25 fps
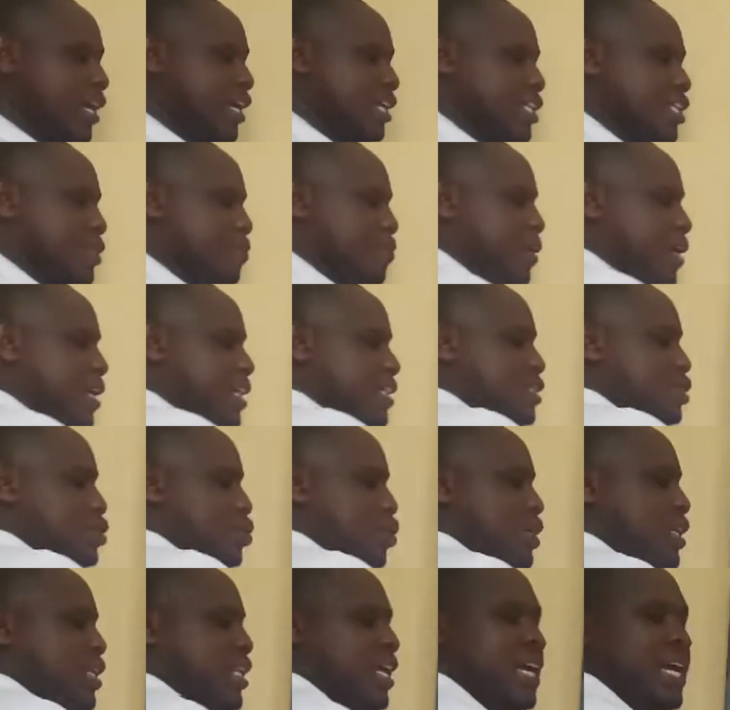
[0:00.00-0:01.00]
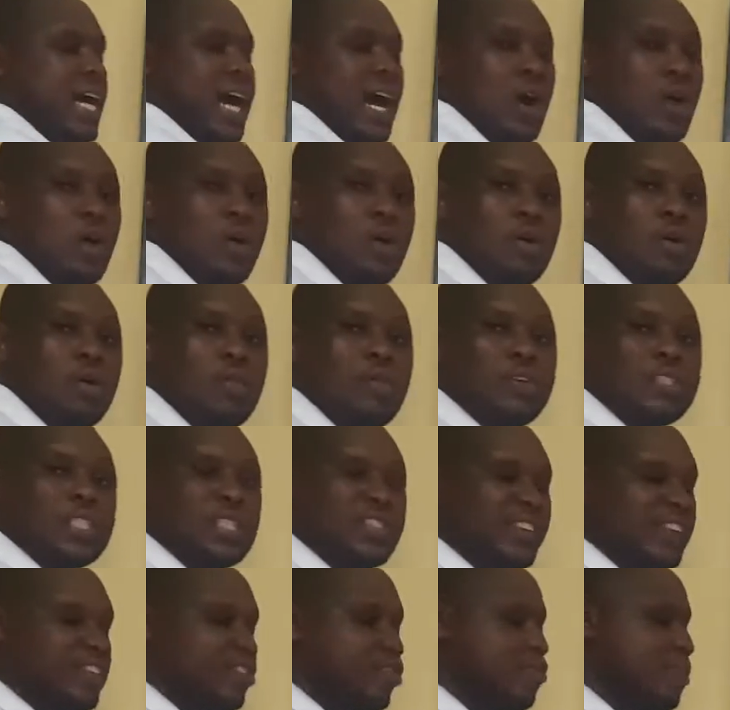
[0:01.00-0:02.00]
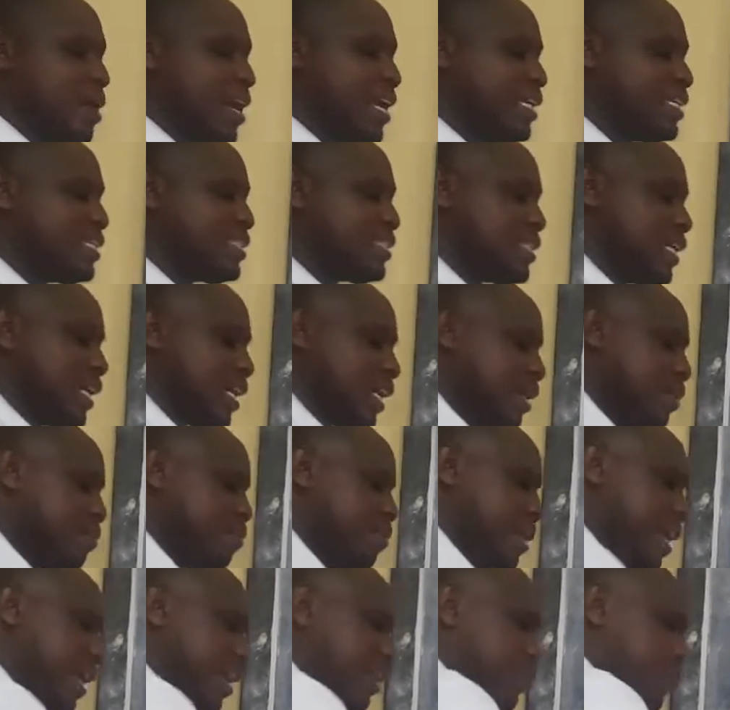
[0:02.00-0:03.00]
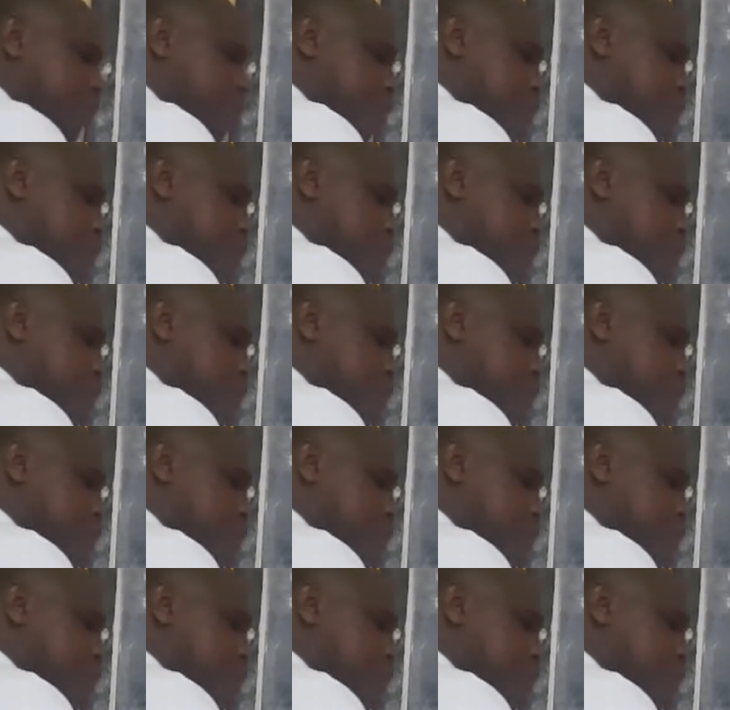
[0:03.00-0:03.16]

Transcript: It depends on the cow for survival by taking blood